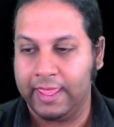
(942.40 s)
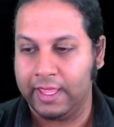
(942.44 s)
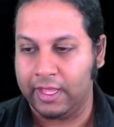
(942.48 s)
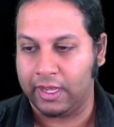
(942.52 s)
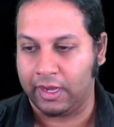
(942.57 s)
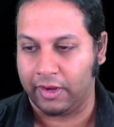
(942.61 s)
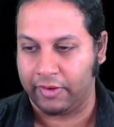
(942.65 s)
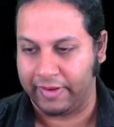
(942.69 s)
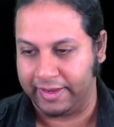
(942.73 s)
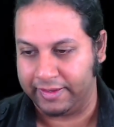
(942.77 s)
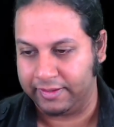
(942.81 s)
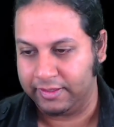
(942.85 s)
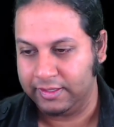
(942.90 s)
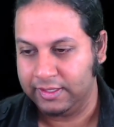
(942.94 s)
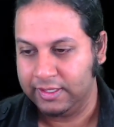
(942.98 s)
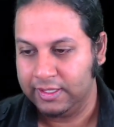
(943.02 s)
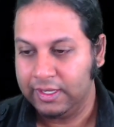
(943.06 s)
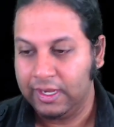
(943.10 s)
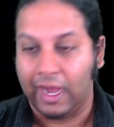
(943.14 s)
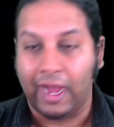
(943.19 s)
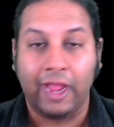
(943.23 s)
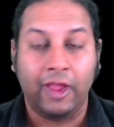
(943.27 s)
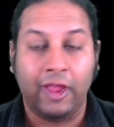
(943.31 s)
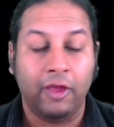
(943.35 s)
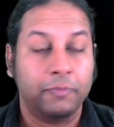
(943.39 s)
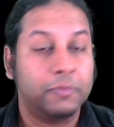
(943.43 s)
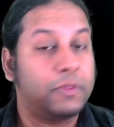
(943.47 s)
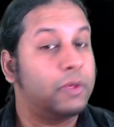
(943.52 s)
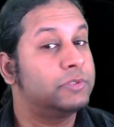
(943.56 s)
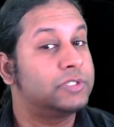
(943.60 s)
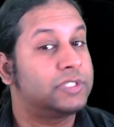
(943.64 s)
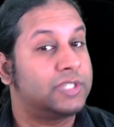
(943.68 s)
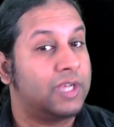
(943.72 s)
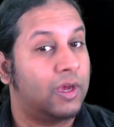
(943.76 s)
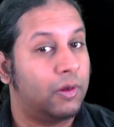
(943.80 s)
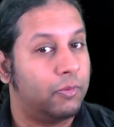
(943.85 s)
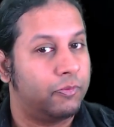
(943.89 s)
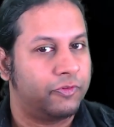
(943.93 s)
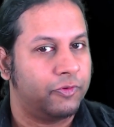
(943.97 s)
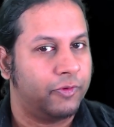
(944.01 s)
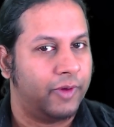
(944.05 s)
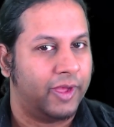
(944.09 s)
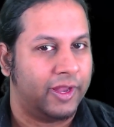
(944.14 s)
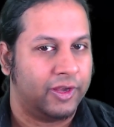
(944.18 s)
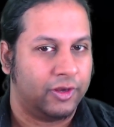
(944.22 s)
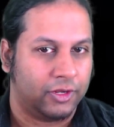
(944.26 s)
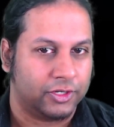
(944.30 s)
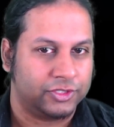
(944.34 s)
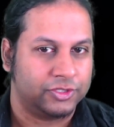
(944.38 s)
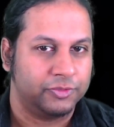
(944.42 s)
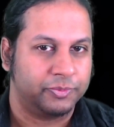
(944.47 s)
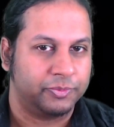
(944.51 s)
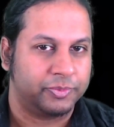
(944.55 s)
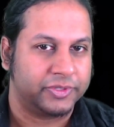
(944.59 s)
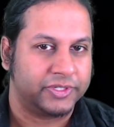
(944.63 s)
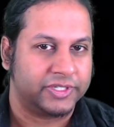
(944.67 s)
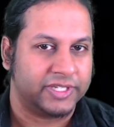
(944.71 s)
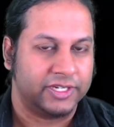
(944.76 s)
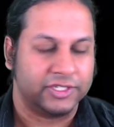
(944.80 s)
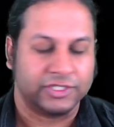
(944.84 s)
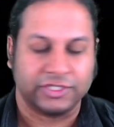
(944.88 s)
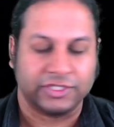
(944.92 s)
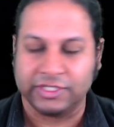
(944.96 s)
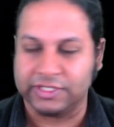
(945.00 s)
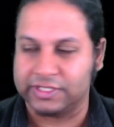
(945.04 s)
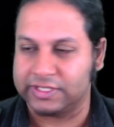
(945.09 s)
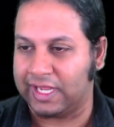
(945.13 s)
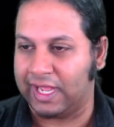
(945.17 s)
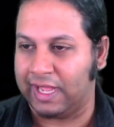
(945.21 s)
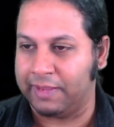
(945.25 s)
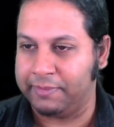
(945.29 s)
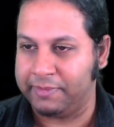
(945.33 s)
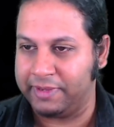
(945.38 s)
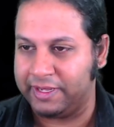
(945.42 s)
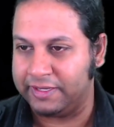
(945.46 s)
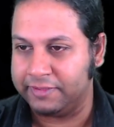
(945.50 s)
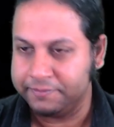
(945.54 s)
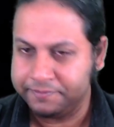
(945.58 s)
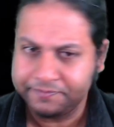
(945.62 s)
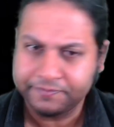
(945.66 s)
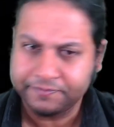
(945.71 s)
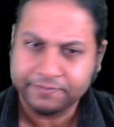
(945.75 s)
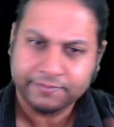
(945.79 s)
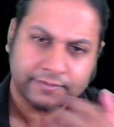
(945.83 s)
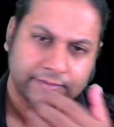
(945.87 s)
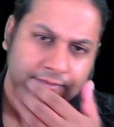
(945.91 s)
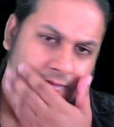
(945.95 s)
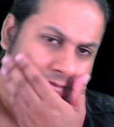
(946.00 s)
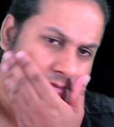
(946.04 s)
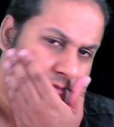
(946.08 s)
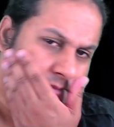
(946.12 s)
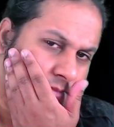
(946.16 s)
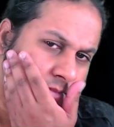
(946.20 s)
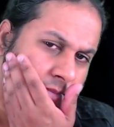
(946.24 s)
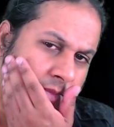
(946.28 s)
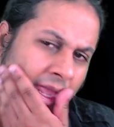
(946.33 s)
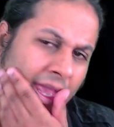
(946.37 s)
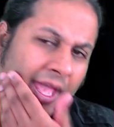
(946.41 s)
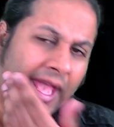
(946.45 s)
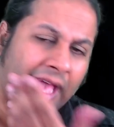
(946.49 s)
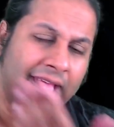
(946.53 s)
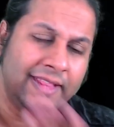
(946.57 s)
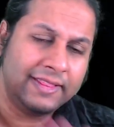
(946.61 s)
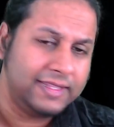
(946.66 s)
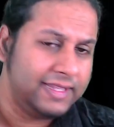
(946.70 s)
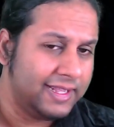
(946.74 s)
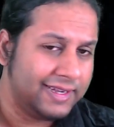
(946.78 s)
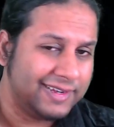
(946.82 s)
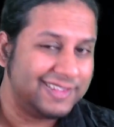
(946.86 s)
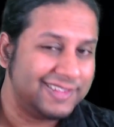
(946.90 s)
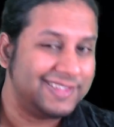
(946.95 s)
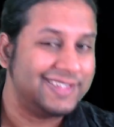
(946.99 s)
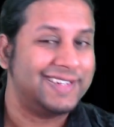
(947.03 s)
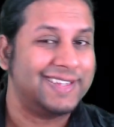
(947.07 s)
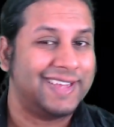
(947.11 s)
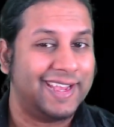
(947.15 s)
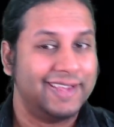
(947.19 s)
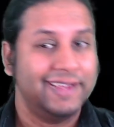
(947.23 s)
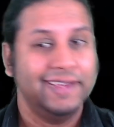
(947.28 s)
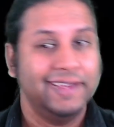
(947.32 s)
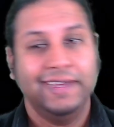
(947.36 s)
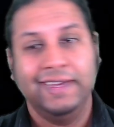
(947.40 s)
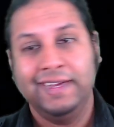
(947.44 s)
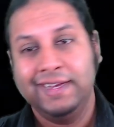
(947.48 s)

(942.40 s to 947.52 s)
All right. I hope that was helpful and not too pretentious. I mean, at the end of the day,